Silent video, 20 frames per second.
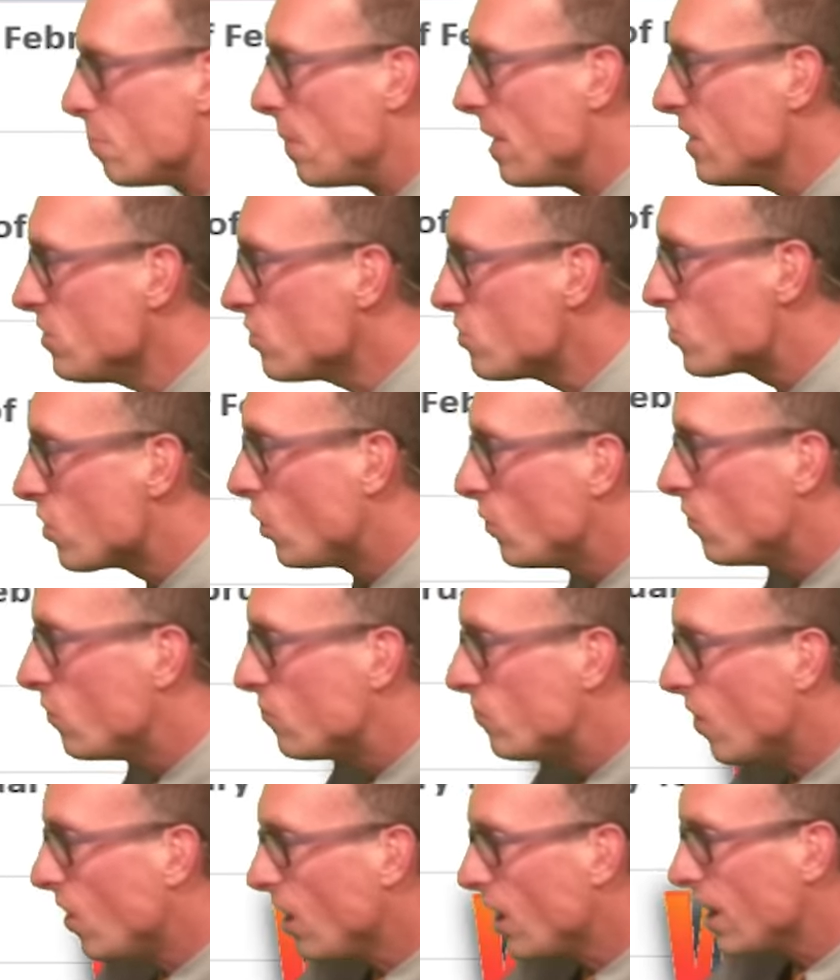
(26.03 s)
been so
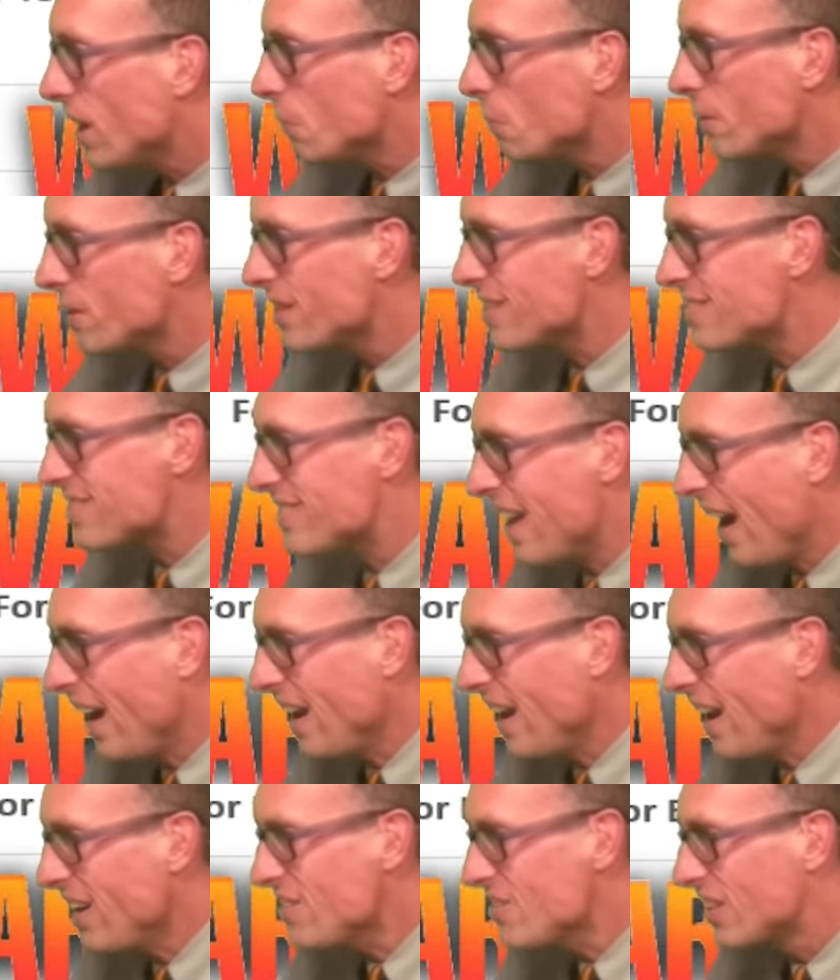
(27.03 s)
far, where this
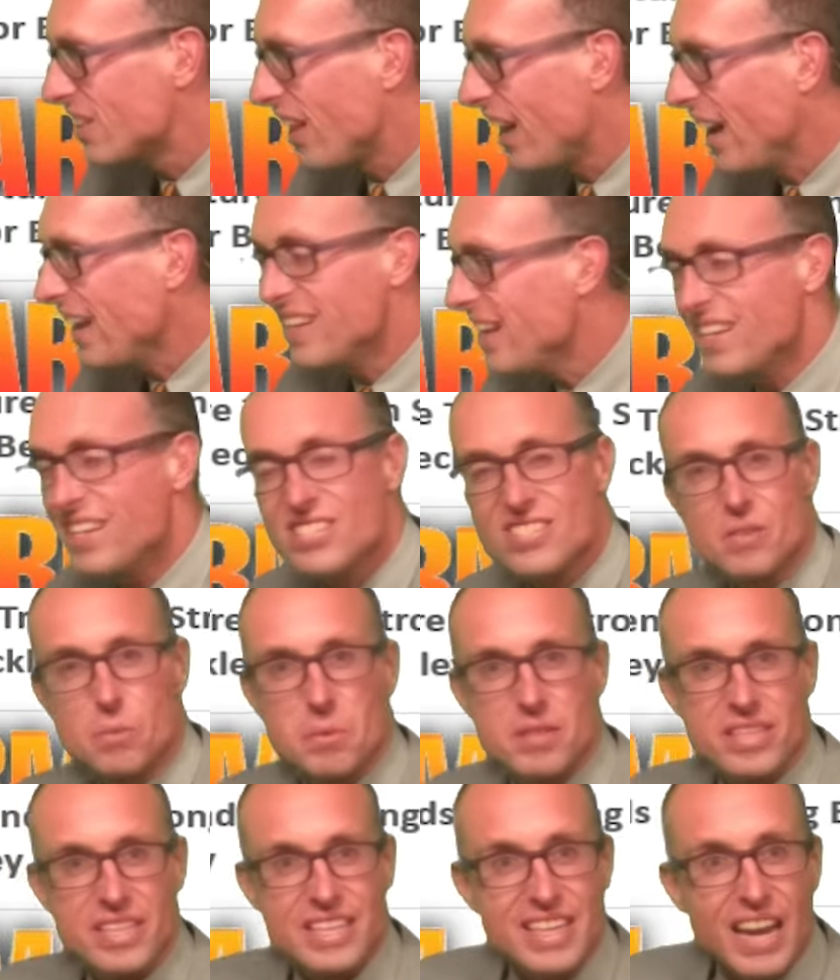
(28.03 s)
dashed line is and
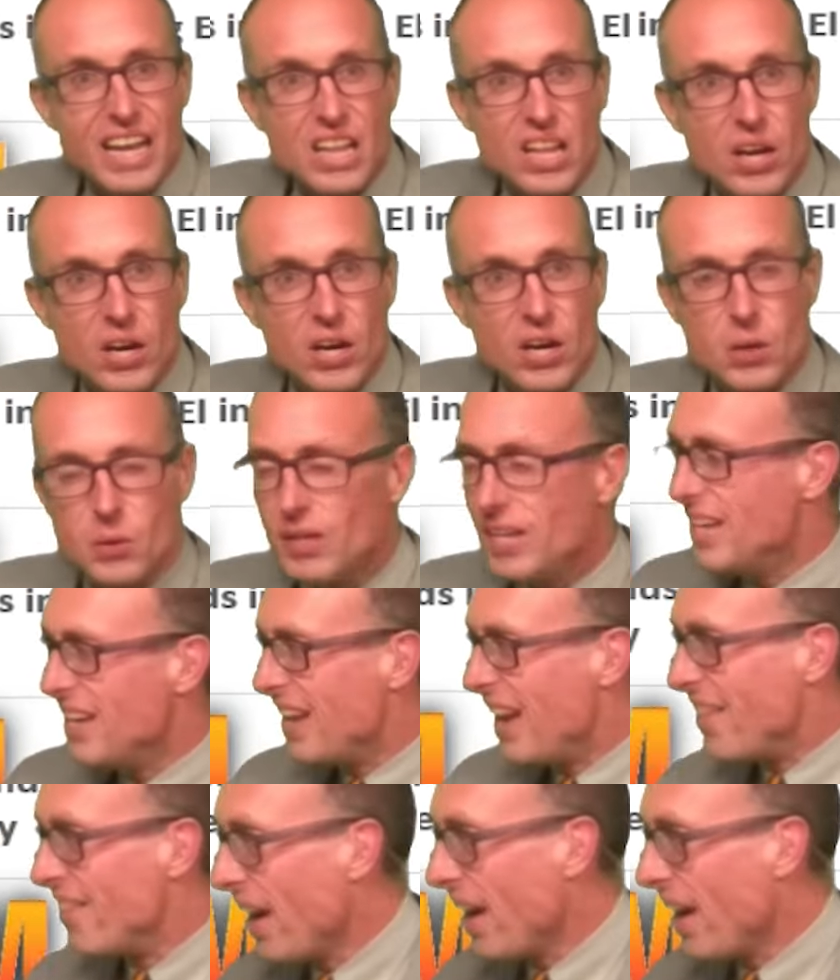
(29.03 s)
with the yellow, and